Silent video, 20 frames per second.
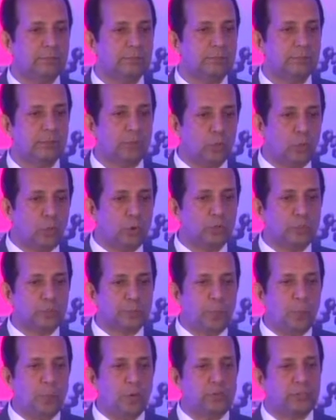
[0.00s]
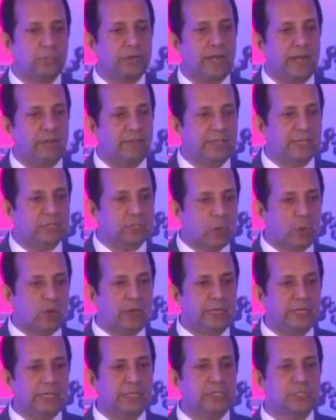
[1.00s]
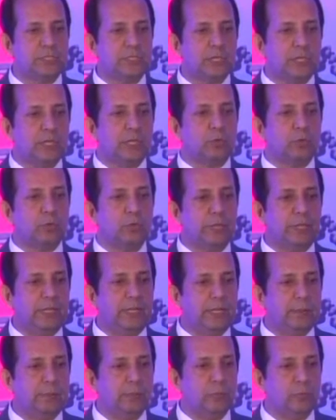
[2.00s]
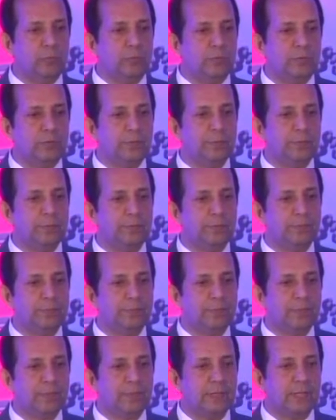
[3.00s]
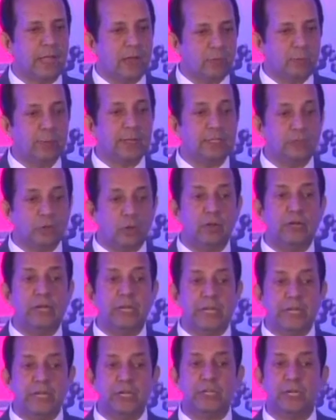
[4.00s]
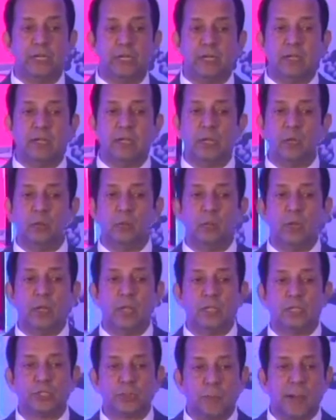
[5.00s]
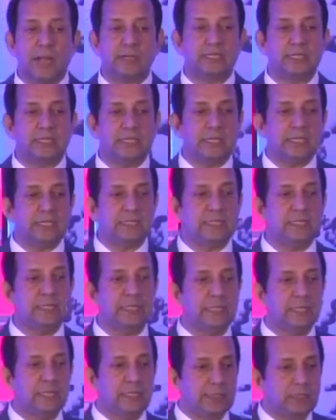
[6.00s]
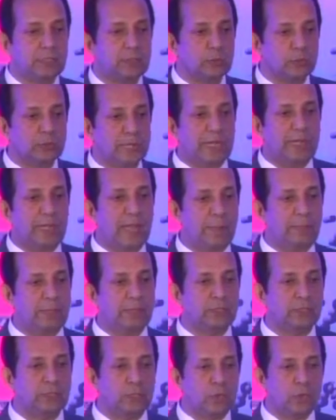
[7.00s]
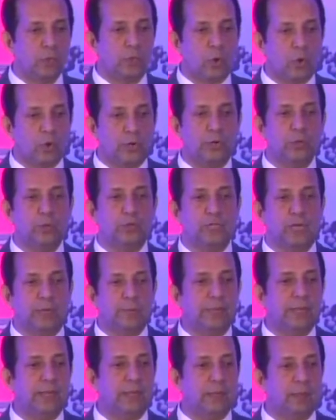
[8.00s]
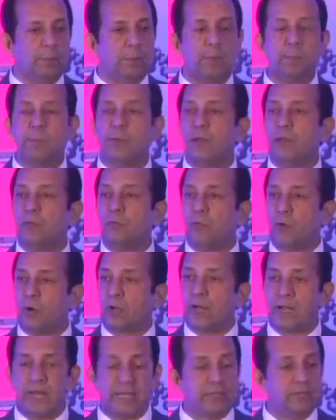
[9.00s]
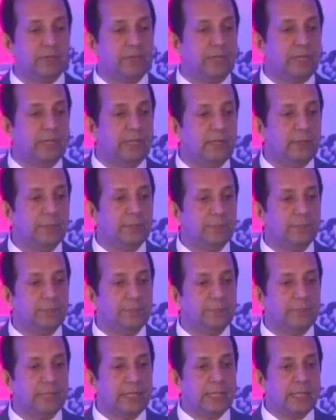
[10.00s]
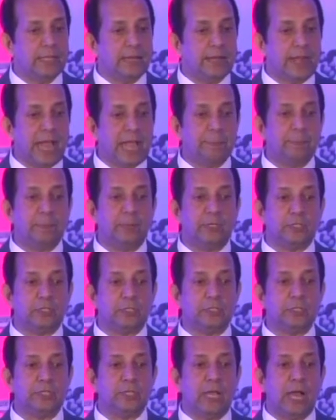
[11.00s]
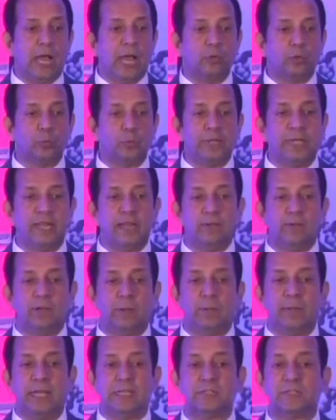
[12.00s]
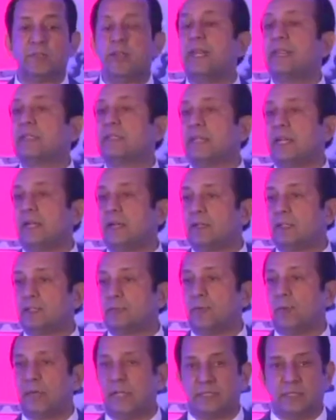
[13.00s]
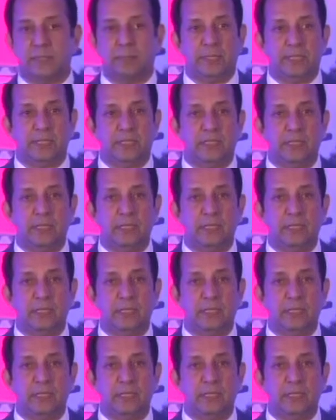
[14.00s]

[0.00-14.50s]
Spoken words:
Roads, ports, railways, all needs to be improved. Government has already initiated new smart cities, so that will happen. The new corridors are being come up for connectivity. NIPERs are to be developed as training centers for SMEs.